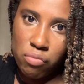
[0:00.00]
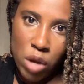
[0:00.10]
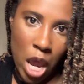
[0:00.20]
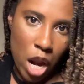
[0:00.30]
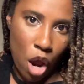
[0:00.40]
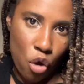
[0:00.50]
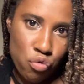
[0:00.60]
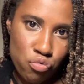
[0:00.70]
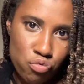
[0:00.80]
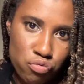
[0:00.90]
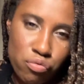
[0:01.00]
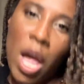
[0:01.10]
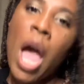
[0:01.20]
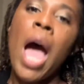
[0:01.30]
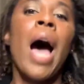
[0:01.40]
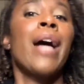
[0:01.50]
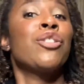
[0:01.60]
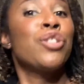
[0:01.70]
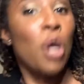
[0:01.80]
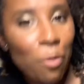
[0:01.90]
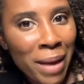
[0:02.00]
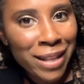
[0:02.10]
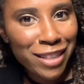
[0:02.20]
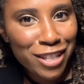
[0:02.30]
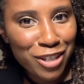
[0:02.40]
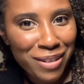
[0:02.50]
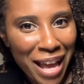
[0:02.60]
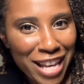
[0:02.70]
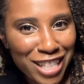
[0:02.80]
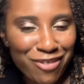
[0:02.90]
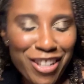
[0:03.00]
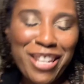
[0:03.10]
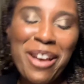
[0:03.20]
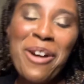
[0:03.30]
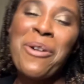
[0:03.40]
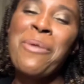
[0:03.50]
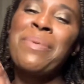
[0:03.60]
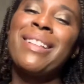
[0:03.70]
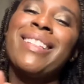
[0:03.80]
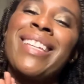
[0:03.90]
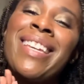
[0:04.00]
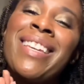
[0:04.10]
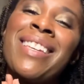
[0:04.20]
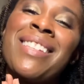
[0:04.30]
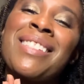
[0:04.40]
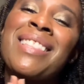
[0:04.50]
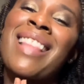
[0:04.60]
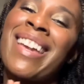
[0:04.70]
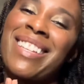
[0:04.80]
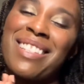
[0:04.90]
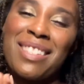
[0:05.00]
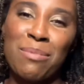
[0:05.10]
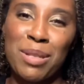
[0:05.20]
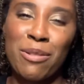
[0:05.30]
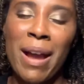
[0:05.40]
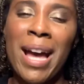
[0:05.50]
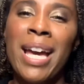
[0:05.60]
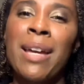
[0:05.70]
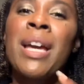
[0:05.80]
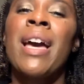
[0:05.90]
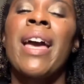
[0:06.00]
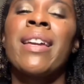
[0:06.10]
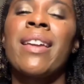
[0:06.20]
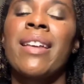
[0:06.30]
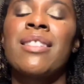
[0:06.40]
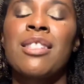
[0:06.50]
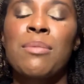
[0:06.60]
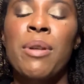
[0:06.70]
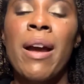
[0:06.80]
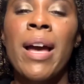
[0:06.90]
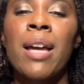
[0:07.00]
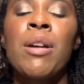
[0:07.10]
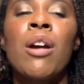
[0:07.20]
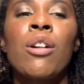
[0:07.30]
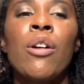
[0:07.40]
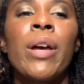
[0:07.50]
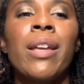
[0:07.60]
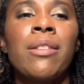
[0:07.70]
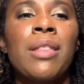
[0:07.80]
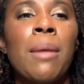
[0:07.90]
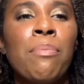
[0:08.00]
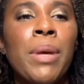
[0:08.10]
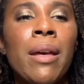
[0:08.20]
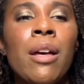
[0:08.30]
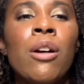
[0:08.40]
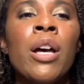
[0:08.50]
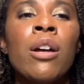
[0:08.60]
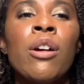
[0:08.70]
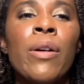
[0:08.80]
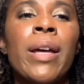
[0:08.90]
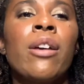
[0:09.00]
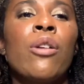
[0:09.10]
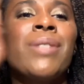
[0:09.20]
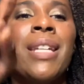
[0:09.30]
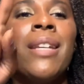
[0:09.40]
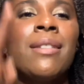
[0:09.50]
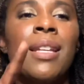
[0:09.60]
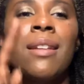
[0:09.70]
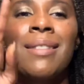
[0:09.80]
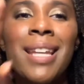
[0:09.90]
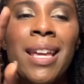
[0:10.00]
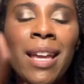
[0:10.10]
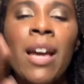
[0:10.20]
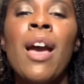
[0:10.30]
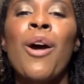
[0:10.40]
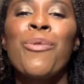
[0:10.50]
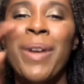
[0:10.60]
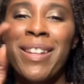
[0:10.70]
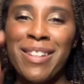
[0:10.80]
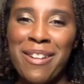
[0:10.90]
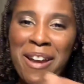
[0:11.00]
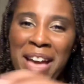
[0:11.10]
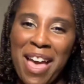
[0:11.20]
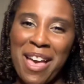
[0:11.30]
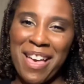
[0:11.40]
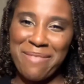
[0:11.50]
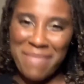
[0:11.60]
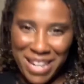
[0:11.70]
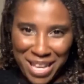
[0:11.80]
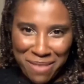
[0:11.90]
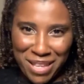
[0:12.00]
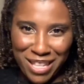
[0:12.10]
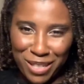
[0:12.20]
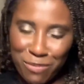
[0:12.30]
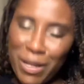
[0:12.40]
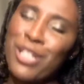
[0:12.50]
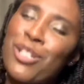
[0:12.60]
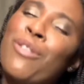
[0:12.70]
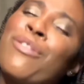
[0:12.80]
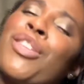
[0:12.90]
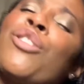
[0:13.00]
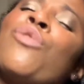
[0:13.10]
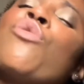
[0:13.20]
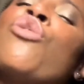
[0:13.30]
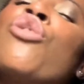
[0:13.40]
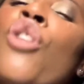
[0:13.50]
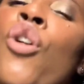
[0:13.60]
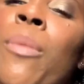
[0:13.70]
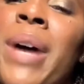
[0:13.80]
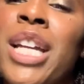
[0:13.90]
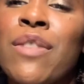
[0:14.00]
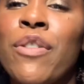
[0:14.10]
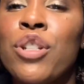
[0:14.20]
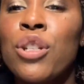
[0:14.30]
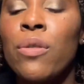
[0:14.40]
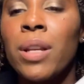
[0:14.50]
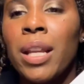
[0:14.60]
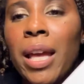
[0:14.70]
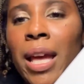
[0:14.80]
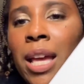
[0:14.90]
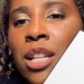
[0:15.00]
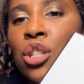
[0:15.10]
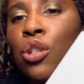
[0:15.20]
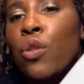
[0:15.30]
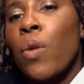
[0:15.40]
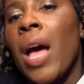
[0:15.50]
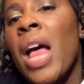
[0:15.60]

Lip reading: And don't make this your last video. Please like and subscribe. Okay, subscribe. Go ahead, get that bell. Go ahead, go ding, ding, ding. Right here. And my name is Rachel. Thank you so much for tuning in to